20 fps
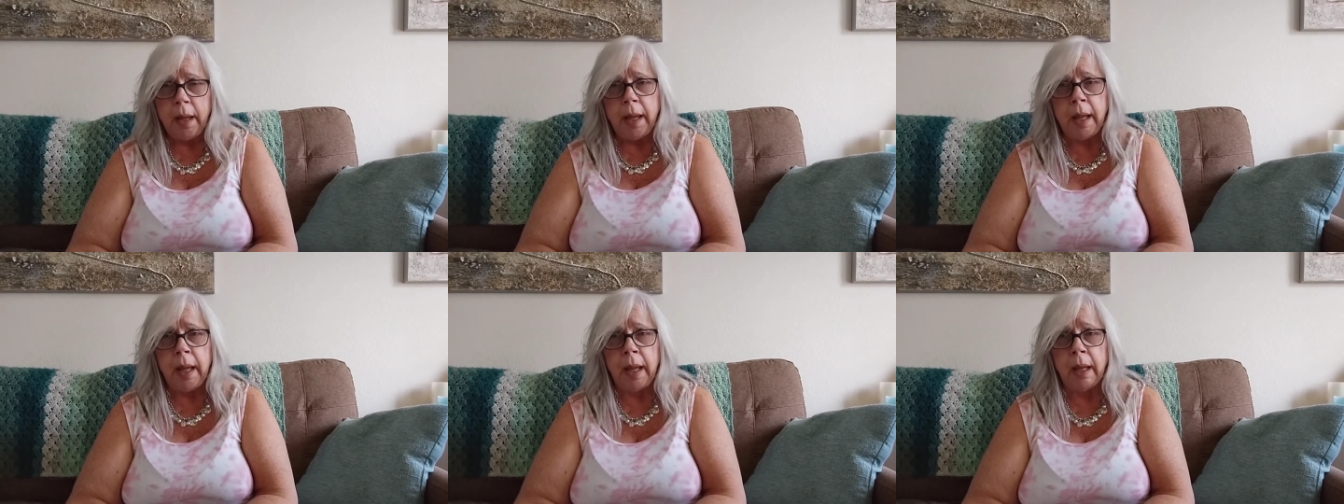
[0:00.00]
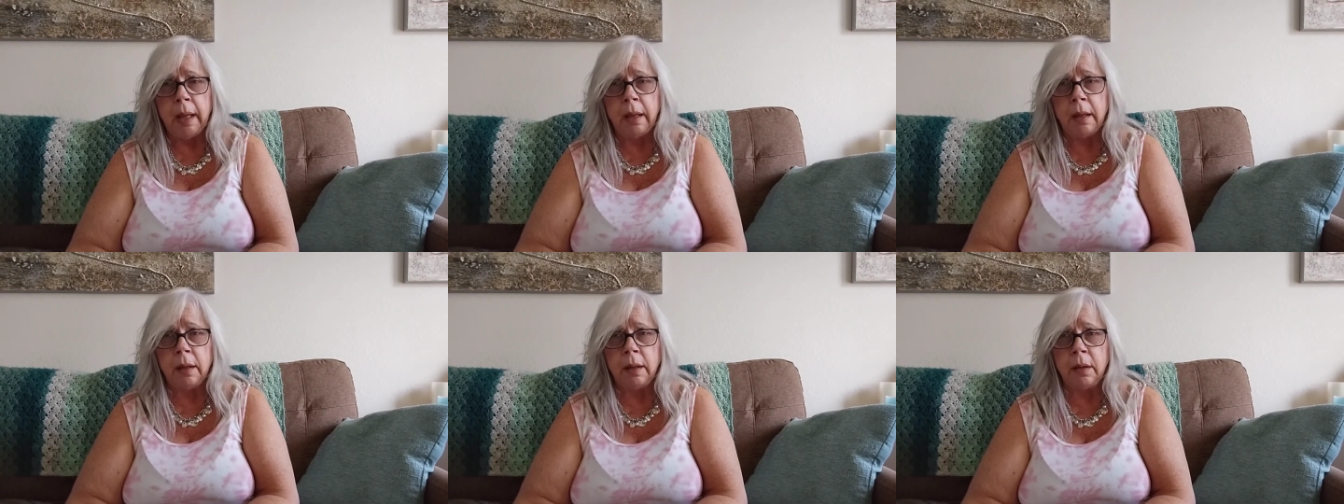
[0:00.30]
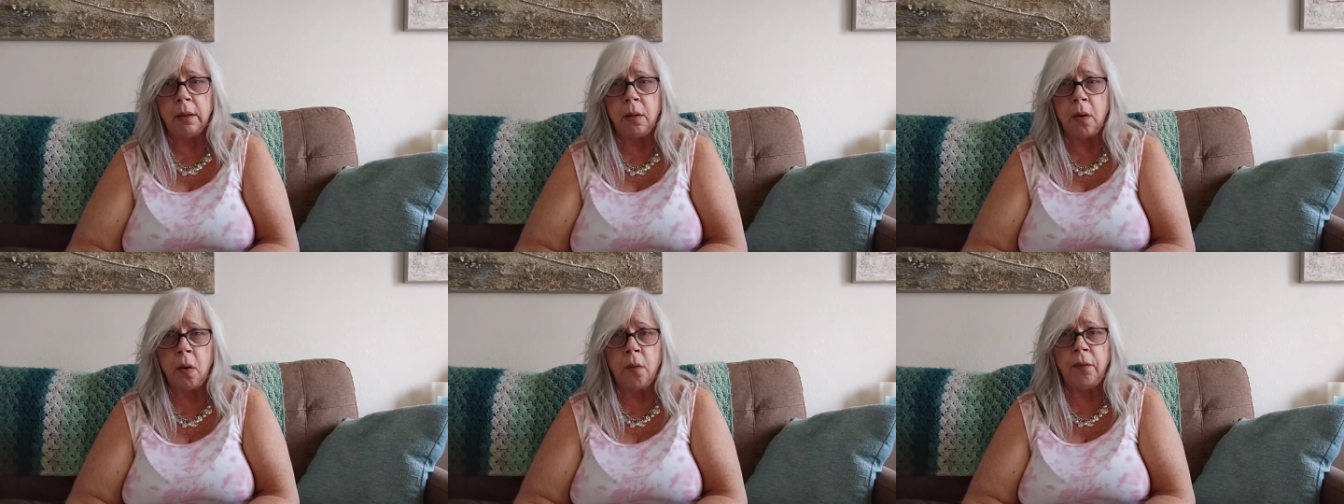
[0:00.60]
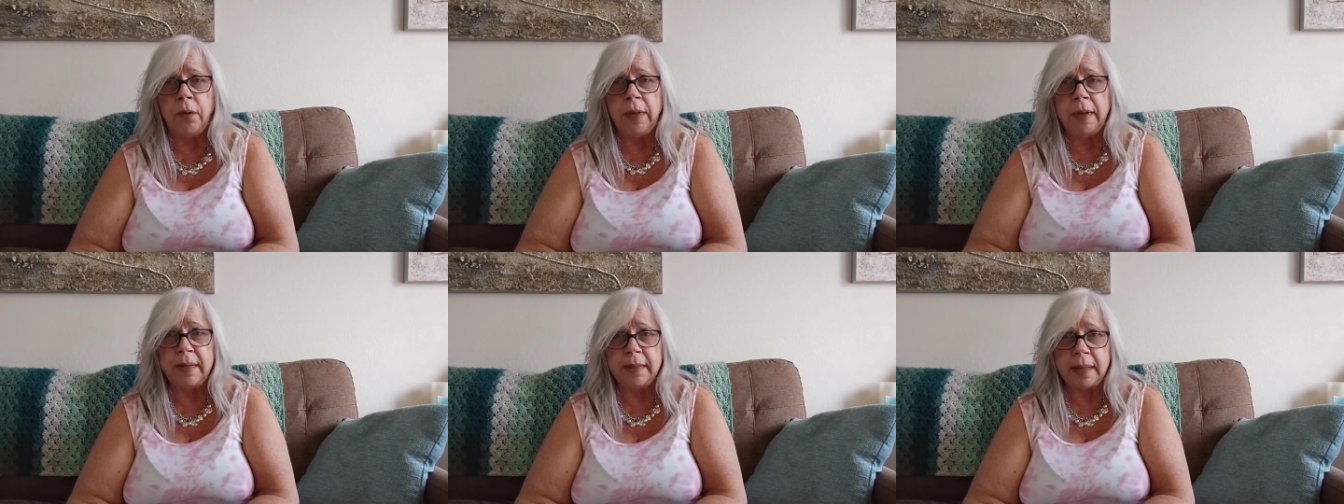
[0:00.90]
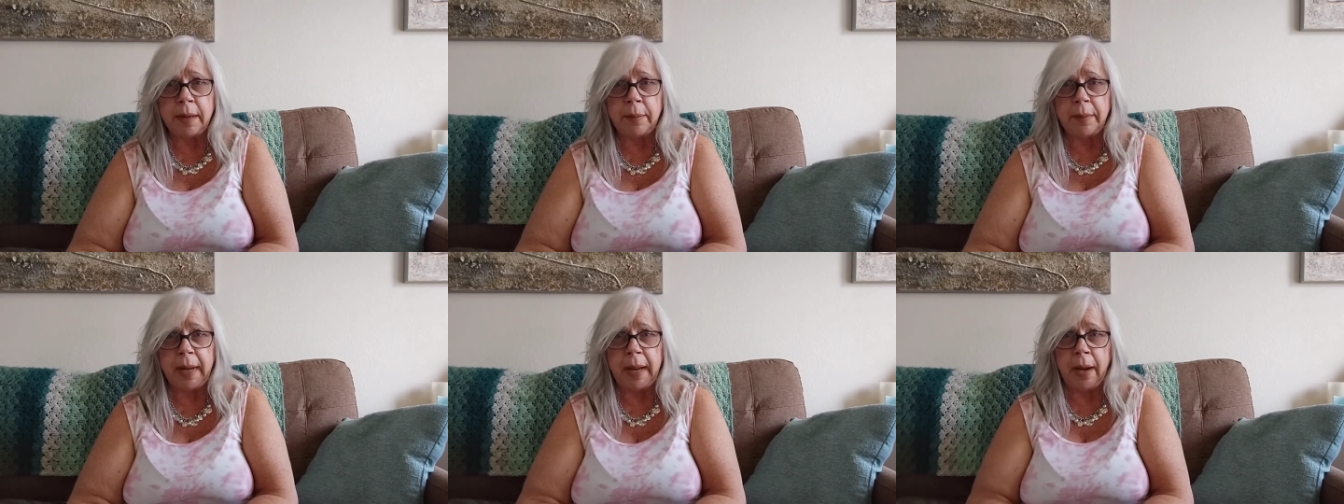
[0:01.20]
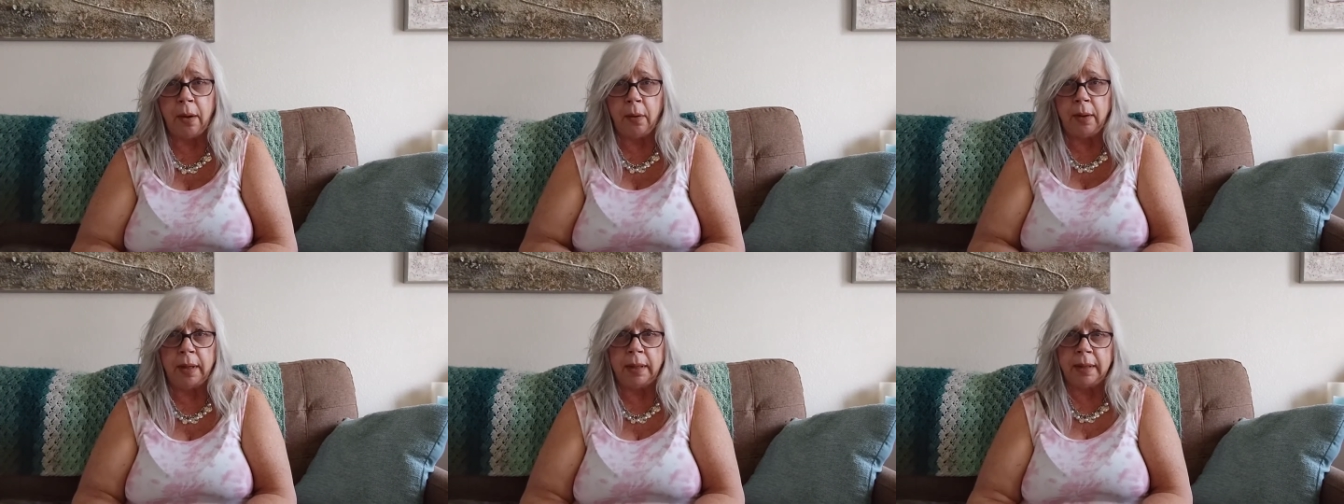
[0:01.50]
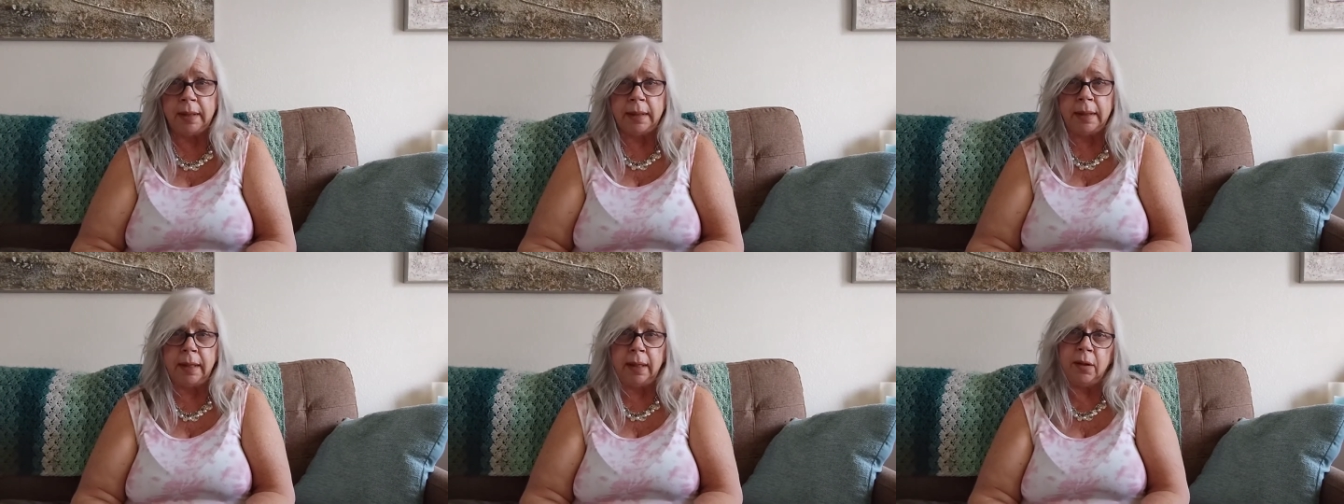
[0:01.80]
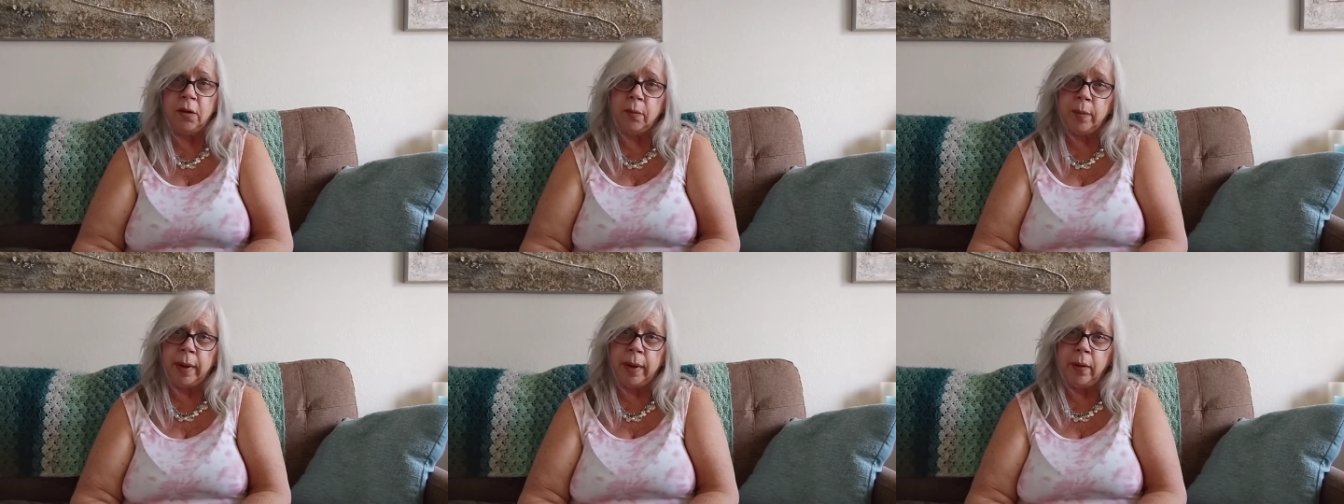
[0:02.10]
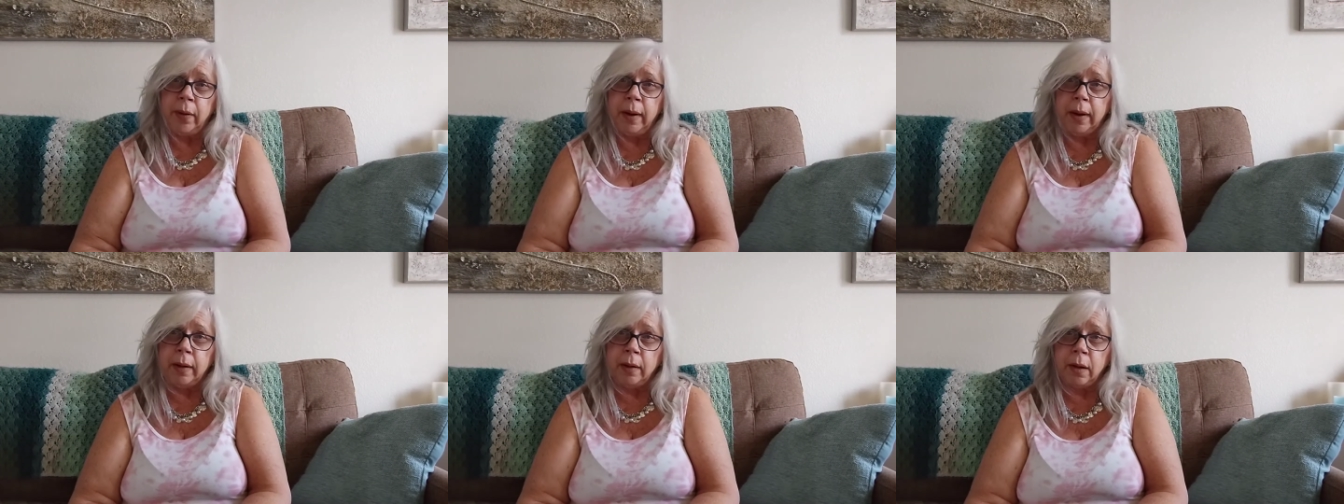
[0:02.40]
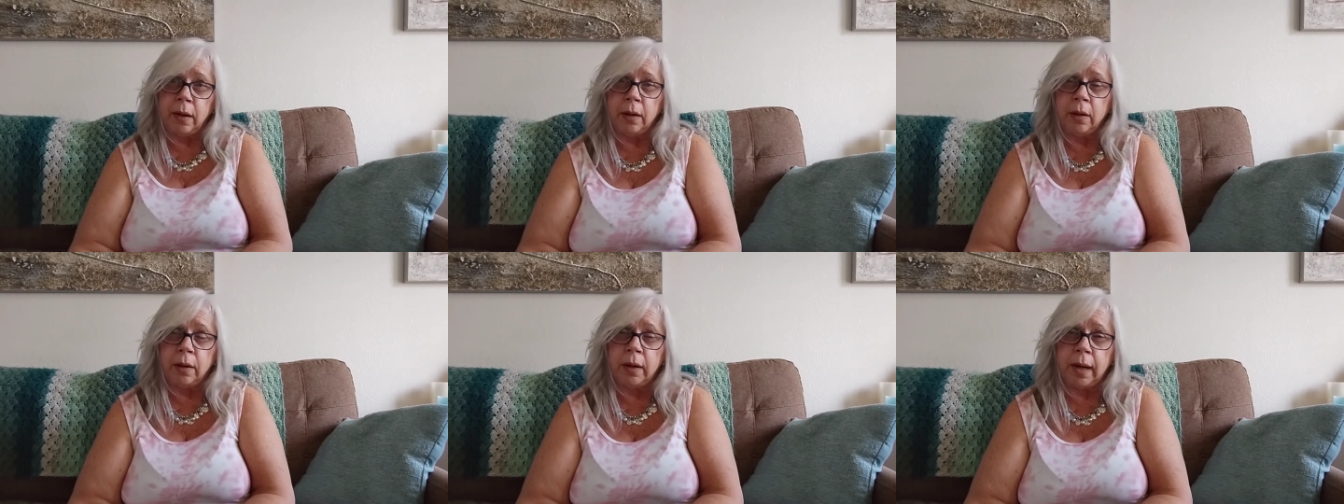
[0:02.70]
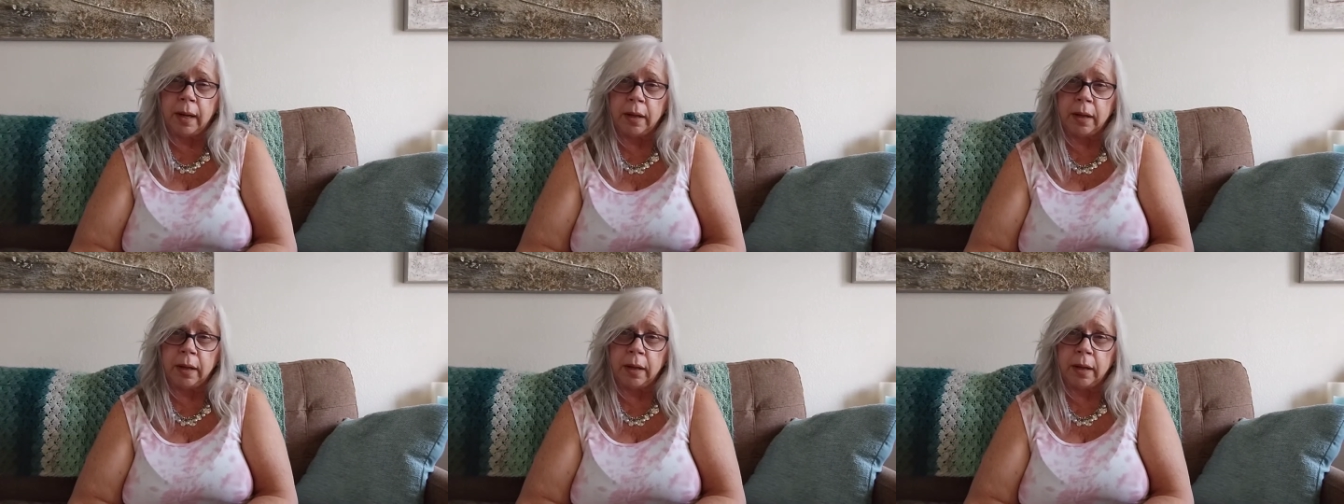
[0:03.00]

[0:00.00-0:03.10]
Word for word: And hopefully someday I'll get to teach my granddaughter